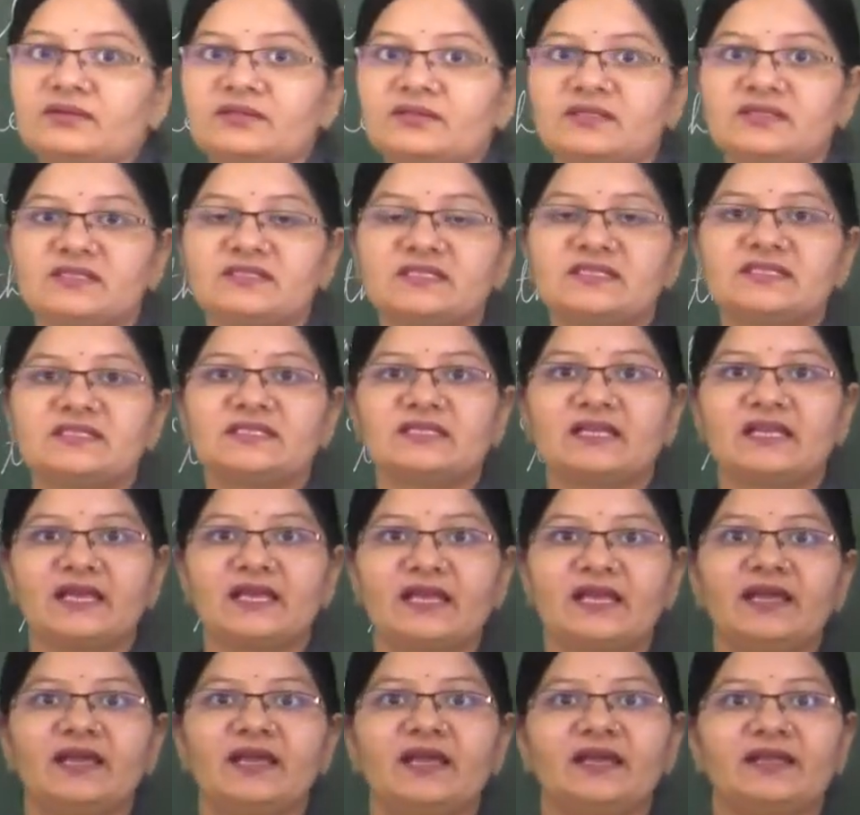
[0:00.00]
This is
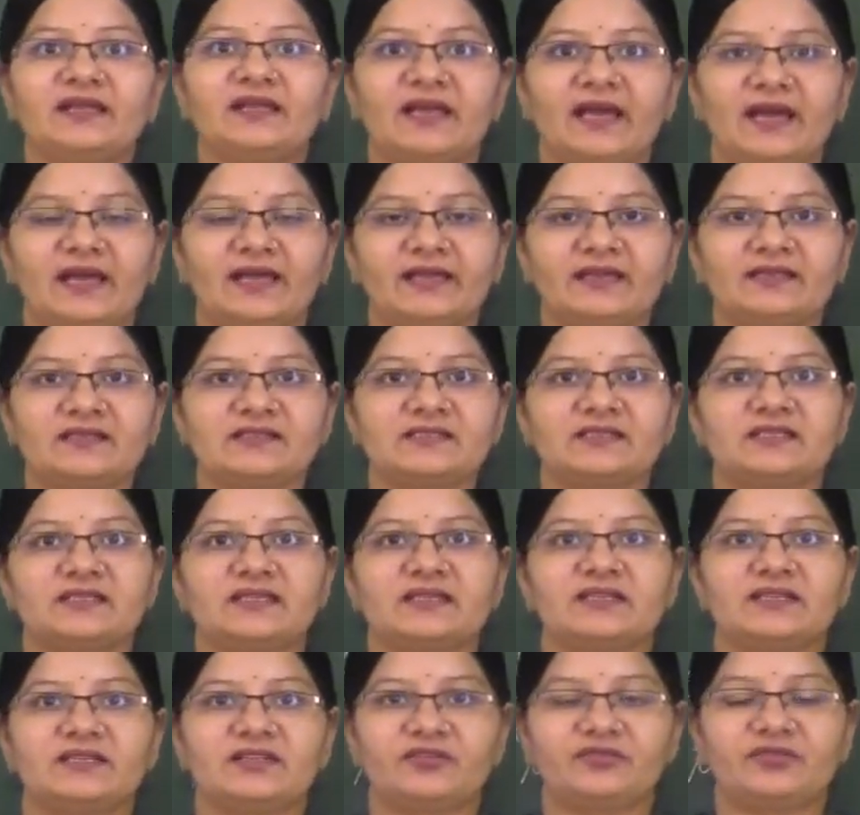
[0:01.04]
a and an is the
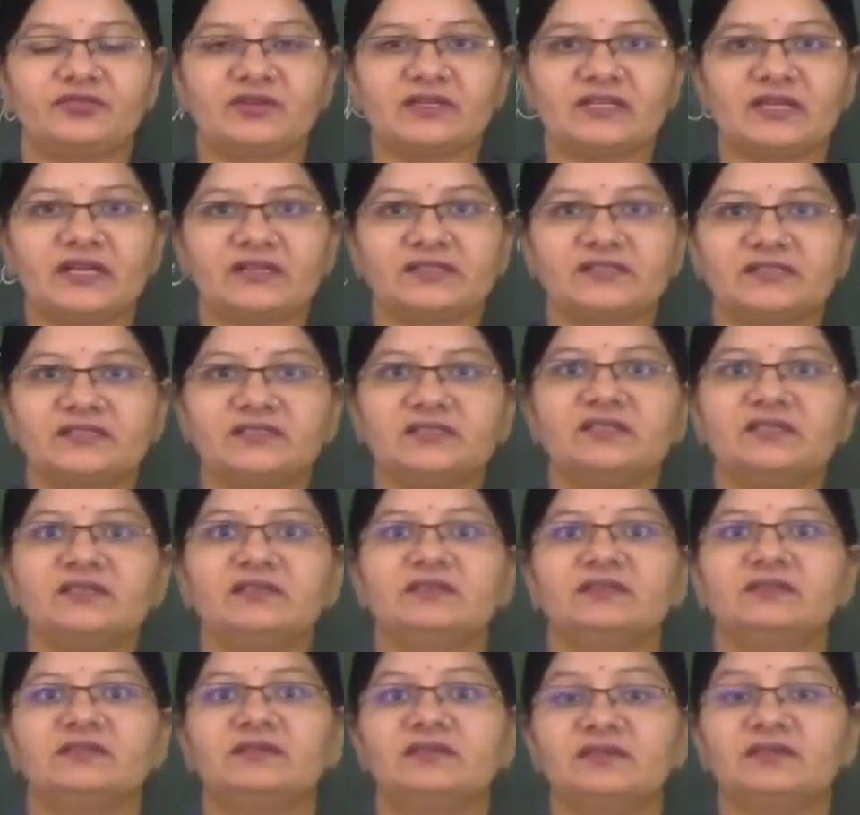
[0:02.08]
indefinite
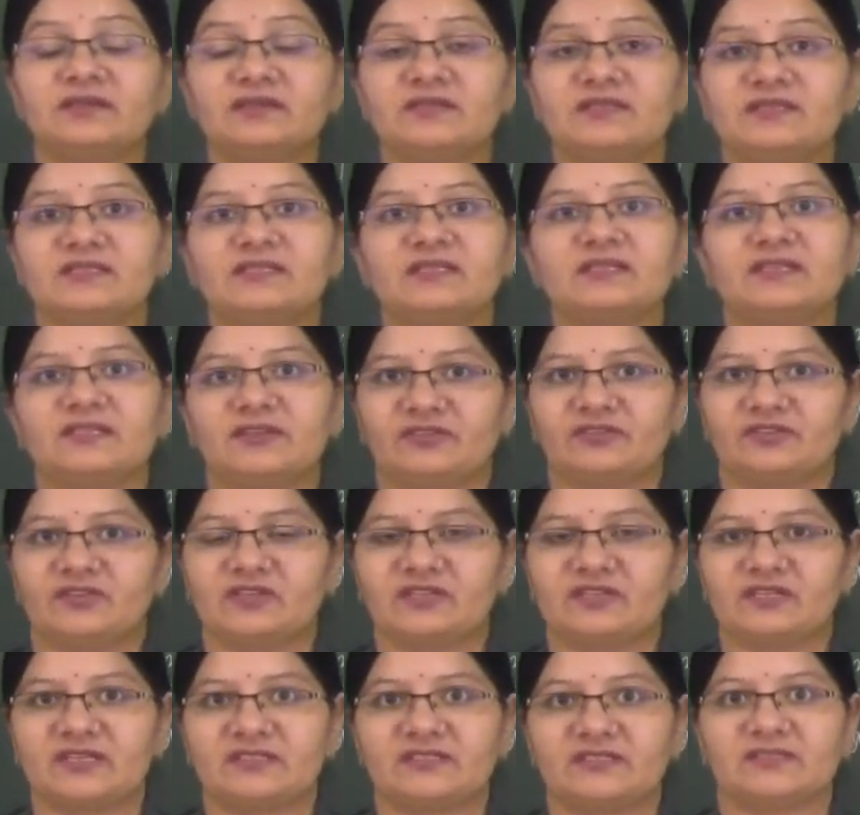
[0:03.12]
article, the is the
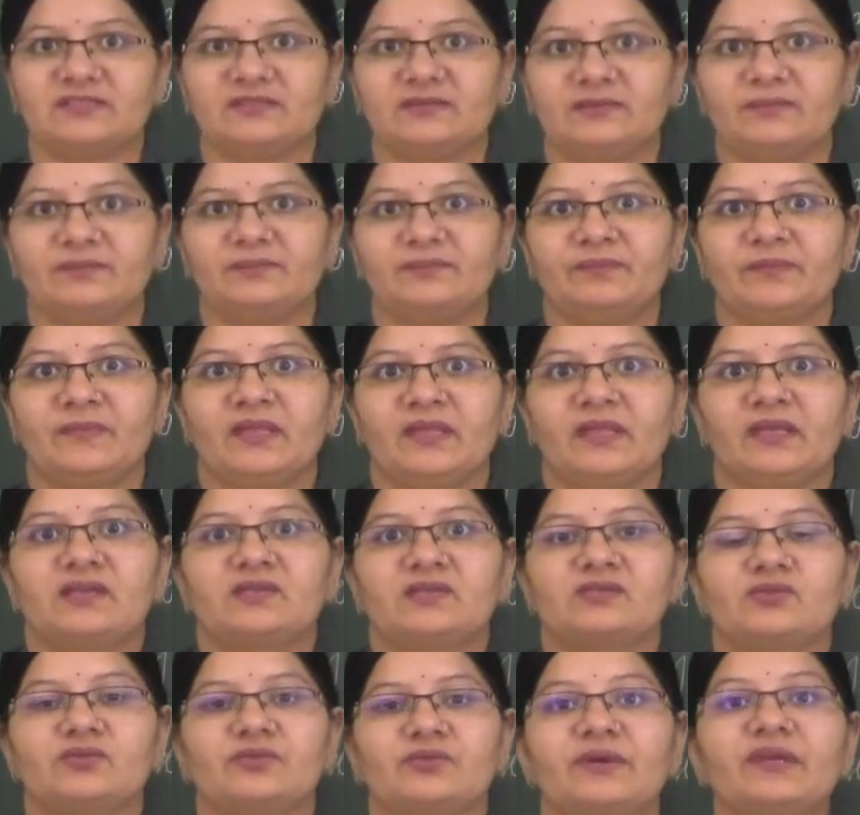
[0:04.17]
definite article.
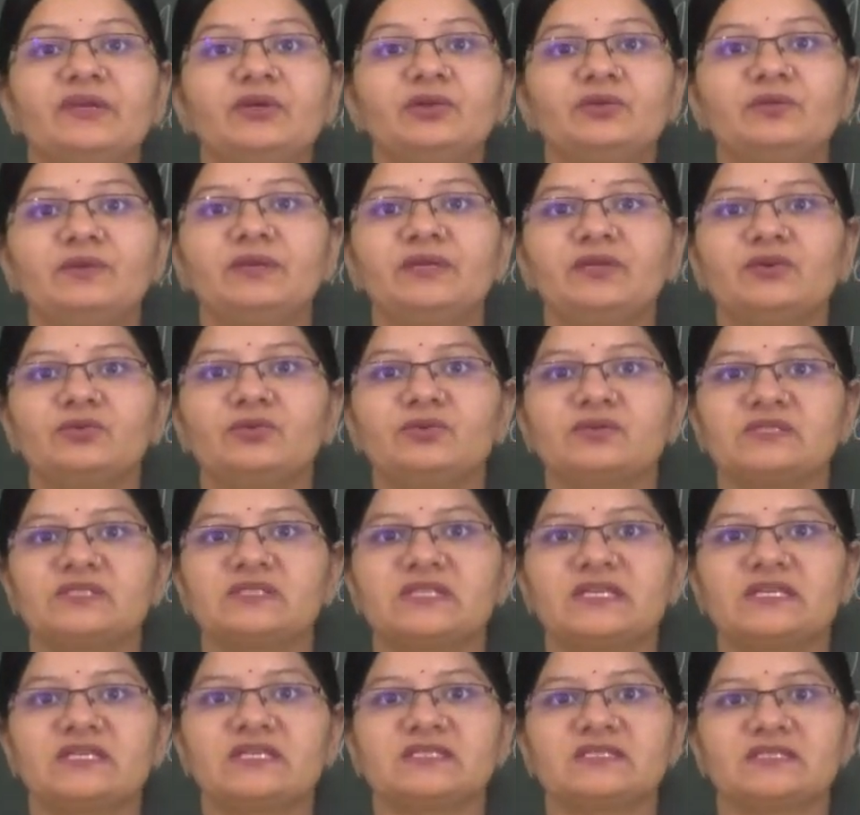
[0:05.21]
So when do we use
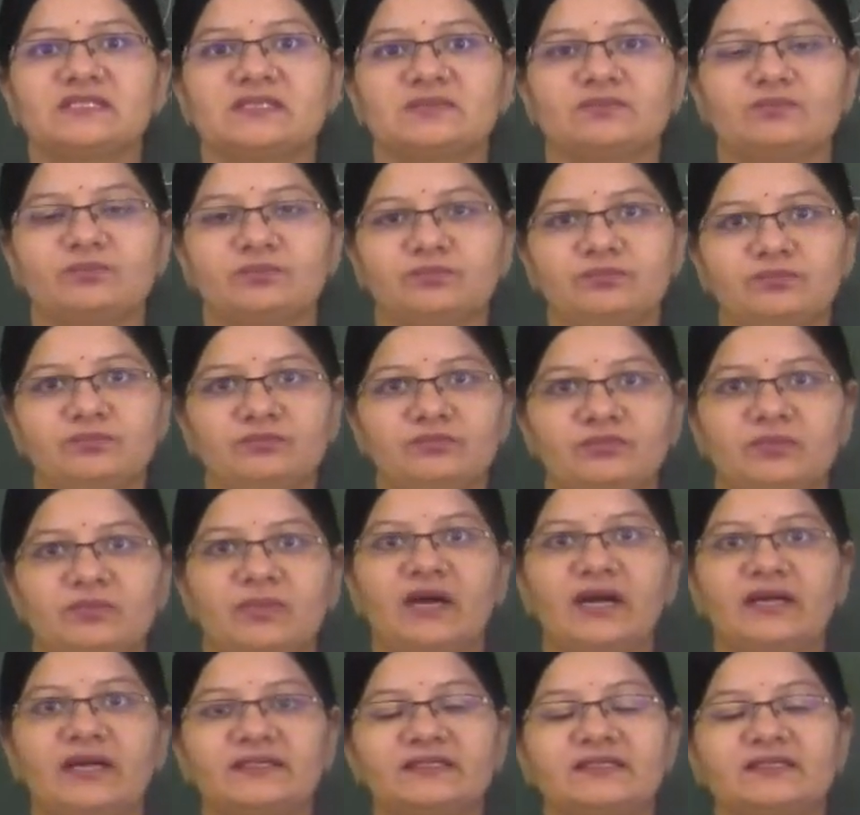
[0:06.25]
these
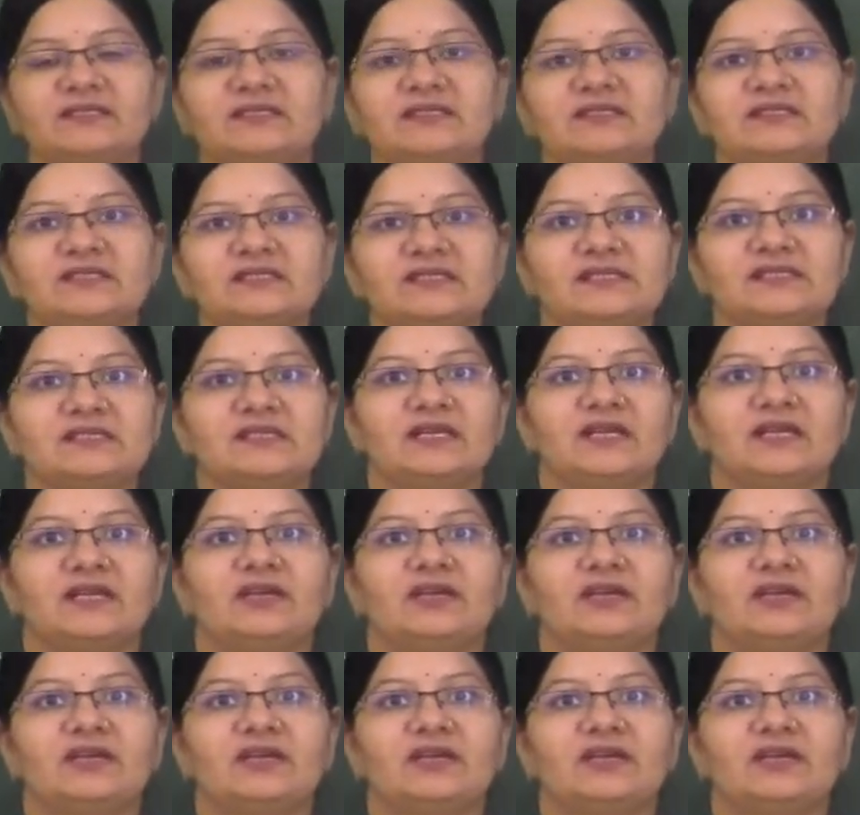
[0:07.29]
articles?